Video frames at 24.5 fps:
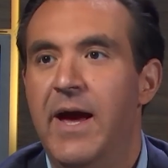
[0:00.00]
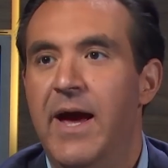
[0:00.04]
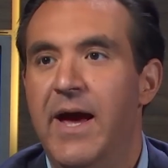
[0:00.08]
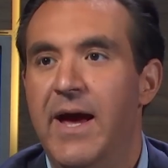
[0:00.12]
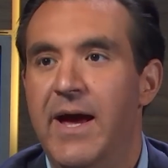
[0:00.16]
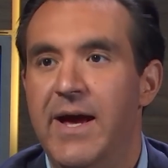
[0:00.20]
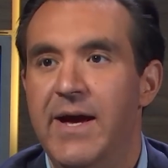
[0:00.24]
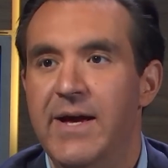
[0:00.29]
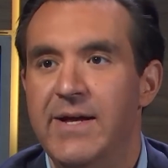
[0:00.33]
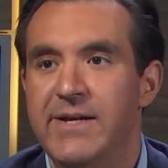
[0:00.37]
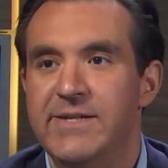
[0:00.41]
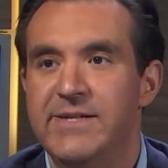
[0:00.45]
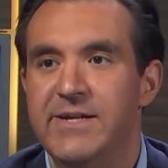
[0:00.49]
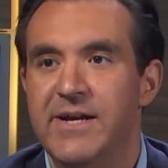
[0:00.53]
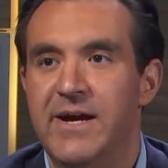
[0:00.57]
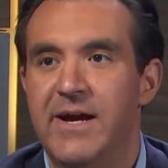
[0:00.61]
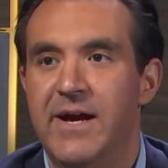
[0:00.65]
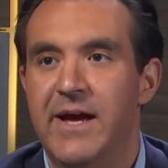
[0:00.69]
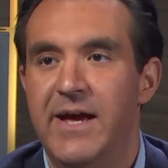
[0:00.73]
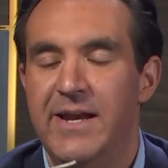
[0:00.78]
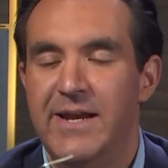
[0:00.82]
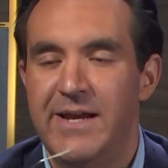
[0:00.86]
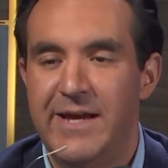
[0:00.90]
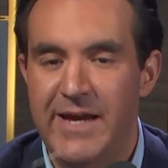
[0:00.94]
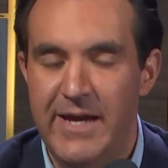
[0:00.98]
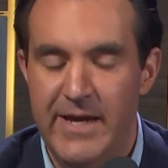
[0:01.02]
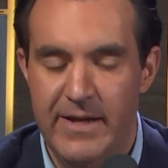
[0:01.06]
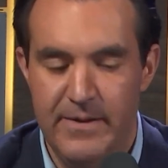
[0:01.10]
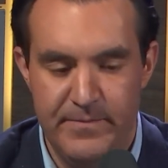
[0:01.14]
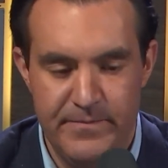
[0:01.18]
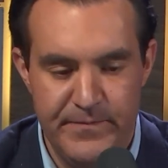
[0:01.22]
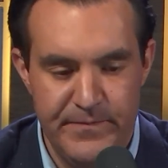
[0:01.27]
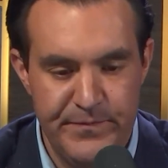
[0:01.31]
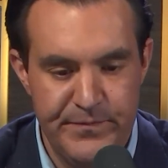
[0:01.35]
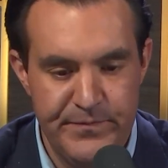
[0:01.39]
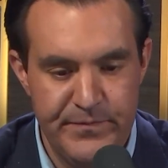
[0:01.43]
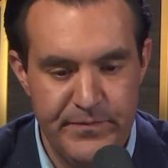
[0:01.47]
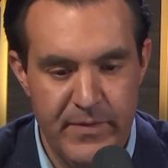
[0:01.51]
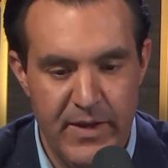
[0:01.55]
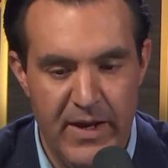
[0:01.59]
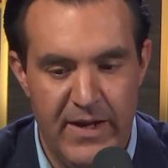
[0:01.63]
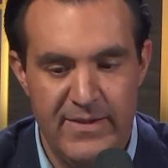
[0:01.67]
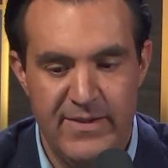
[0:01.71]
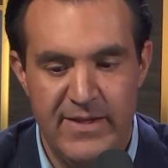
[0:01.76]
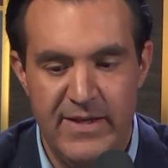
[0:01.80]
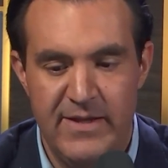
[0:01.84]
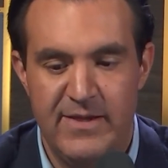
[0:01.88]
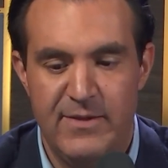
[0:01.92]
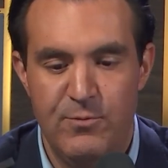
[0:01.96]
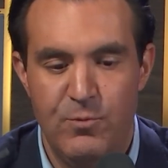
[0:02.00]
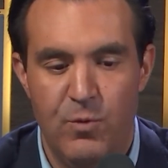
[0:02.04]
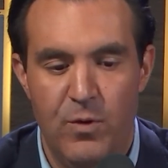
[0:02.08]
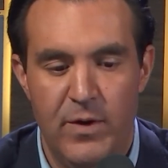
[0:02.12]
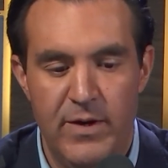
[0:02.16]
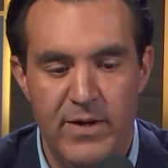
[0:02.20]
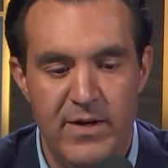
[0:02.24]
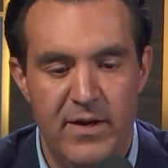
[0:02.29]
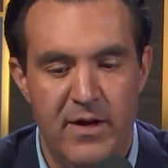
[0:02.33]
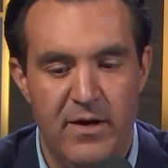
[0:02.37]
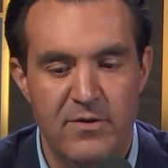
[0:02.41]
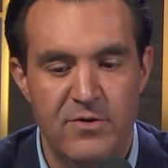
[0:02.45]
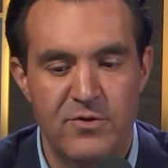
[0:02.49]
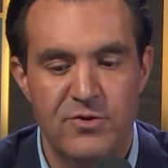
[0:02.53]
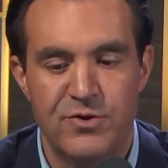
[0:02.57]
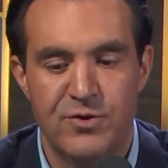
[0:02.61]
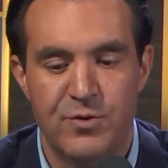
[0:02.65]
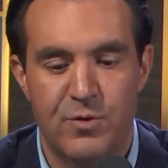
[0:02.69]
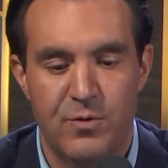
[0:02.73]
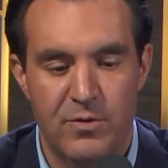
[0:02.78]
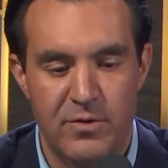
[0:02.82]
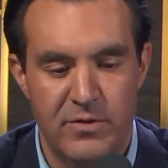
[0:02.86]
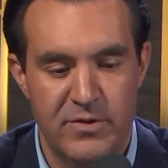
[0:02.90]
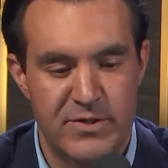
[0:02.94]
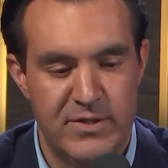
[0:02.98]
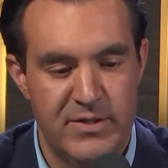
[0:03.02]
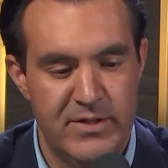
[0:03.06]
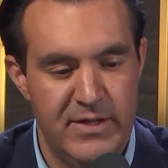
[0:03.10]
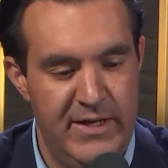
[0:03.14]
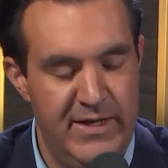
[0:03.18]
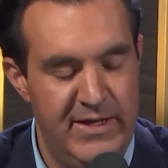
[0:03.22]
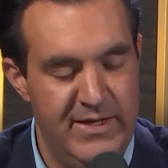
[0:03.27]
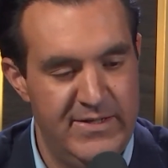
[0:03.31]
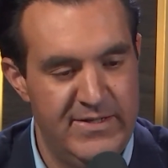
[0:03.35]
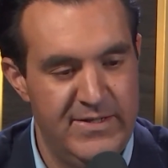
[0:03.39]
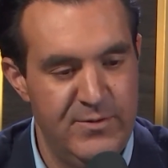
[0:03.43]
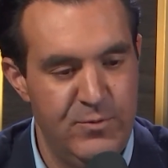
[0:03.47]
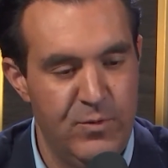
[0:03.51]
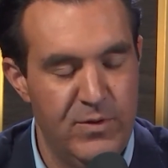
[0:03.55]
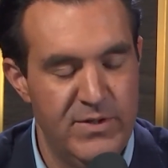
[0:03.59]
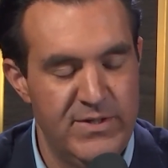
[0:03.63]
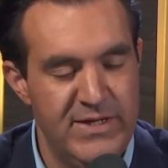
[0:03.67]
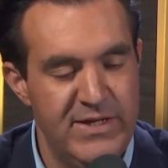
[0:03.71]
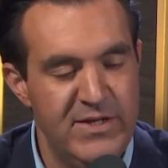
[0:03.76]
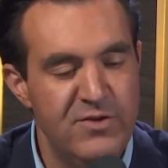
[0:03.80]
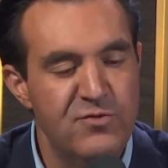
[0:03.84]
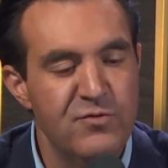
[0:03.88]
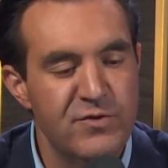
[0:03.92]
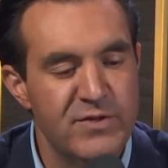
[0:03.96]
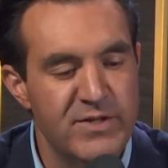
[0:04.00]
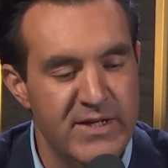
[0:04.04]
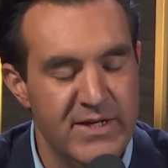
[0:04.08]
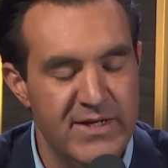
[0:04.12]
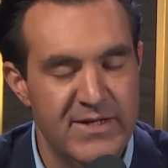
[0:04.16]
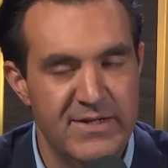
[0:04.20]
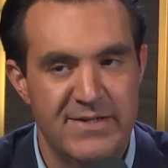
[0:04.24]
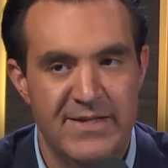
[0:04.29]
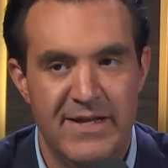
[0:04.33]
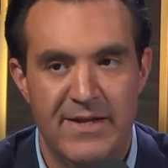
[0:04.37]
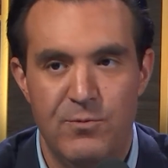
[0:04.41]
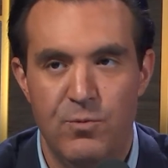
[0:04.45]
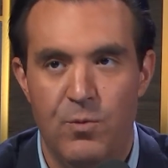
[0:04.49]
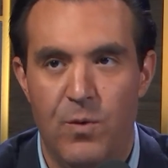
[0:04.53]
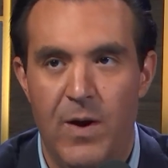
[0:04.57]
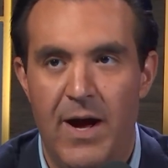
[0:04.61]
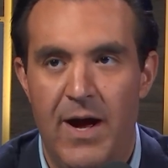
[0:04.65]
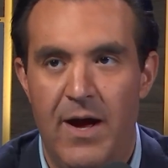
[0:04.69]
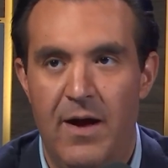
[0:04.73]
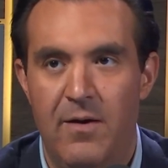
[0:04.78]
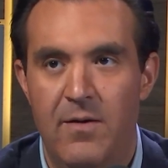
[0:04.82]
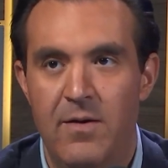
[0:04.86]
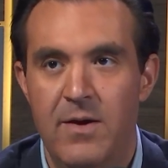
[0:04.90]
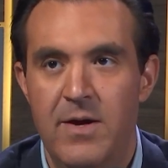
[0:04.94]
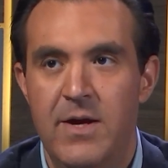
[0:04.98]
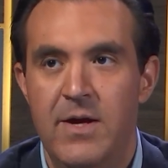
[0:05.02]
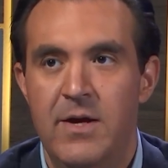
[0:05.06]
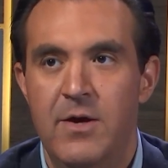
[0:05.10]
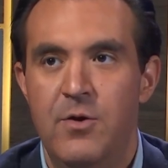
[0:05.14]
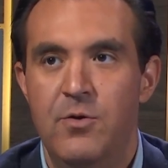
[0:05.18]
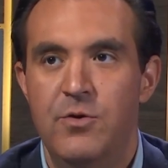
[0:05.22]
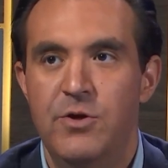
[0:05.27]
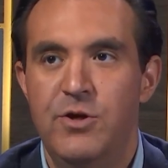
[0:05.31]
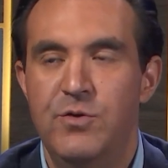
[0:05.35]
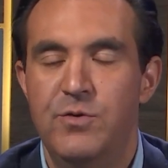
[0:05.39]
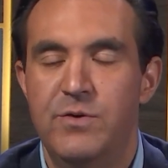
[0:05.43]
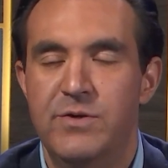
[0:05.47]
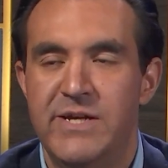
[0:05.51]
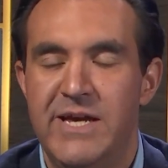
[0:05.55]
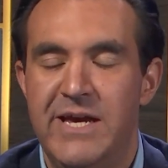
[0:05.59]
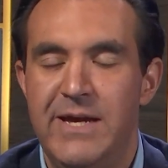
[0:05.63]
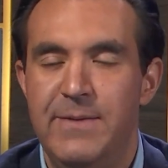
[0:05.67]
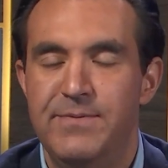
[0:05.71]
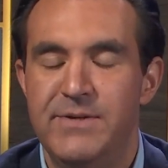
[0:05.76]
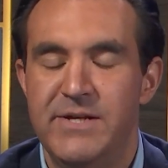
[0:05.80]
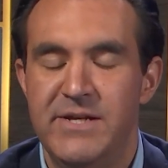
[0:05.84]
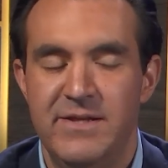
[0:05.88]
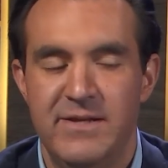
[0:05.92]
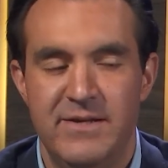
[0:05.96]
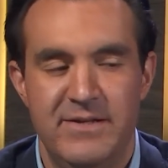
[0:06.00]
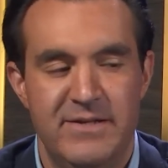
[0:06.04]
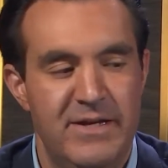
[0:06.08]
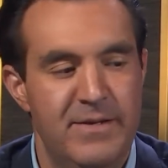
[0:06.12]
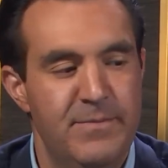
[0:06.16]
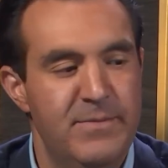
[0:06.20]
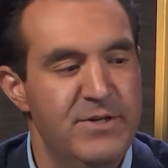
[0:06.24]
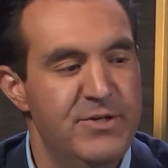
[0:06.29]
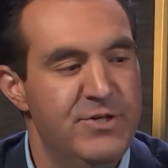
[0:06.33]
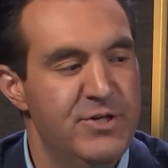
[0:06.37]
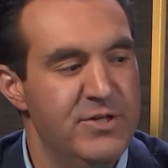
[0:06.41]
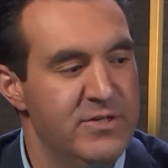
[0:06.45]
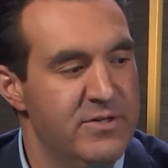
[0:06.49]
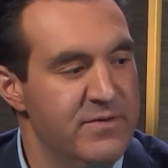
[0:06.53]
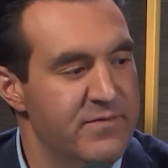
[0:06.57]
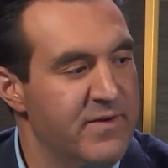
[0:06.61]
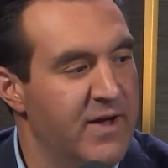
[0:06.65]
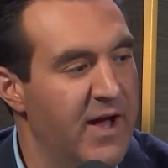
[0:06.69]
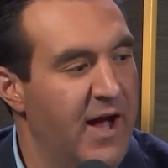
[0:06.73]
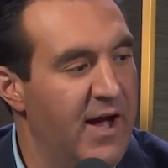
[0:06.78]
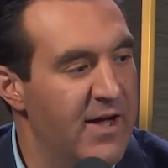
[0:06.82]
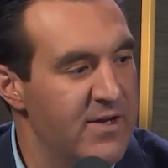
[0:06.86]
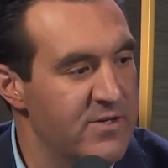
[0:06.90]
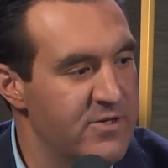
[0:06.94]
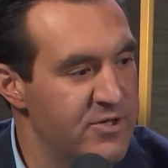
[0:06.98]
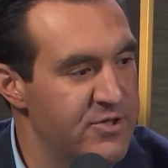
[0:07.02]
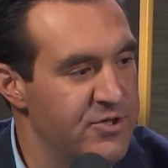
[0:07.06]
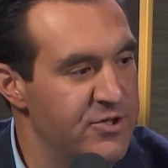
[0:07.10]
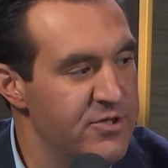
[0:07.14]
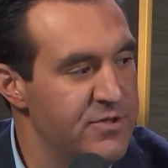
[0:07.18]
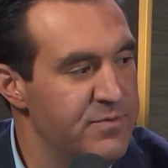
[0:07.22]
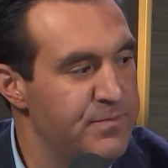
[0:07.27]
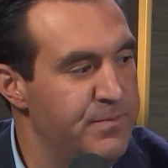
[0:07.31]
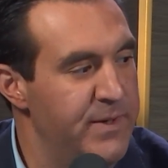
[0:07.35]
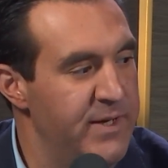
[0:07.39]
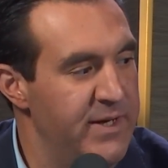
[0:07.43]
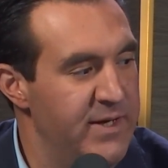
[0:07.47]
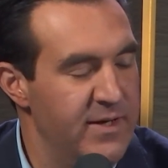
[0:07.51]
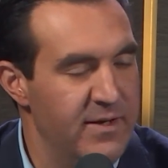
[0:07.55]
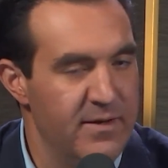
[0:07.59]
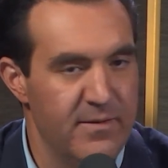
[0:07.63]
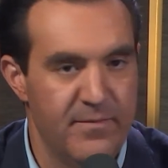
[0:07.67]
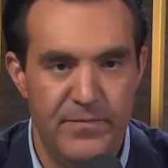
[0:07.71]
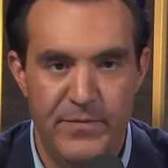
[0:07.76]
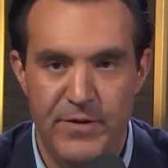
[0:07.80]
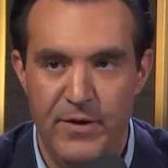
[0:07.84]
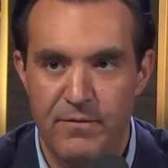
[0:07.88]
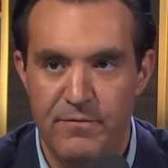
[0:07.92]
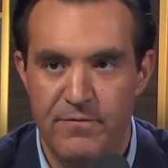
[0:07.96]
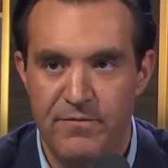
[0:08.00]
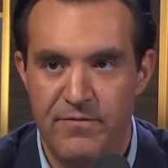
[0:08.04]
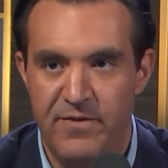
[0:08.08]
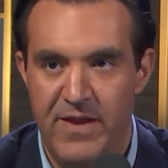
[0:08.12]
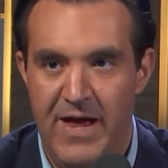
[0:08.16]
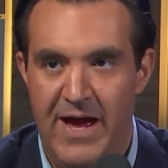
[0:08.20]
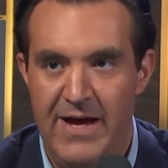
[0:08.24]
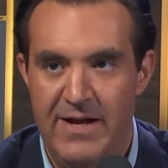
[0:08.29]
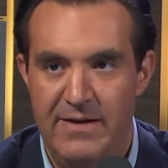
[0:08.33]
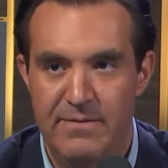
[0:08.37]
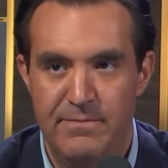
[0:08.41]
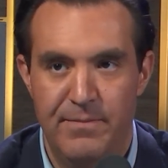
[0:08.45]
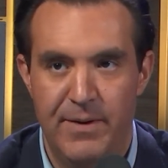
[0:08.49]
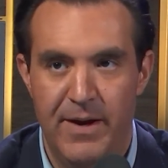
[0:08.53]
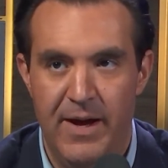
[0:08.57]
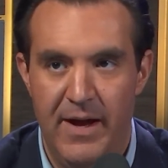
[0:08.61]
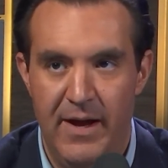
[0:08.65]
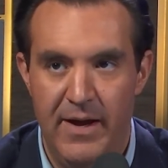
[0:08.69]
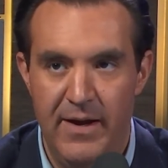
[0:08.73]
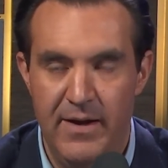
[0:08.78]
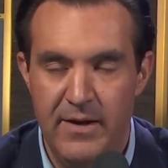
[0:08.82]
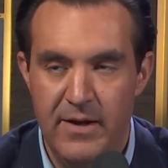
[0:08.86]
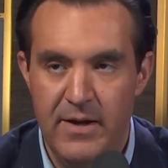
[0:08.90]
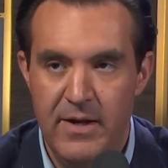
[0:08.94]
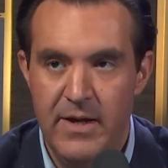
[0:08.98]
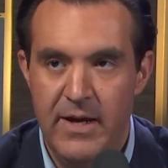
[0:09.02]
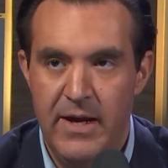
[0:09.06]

And again, I think what it underscores is what's interesting is that while you keep seeing these images of Gaza just being, flattened by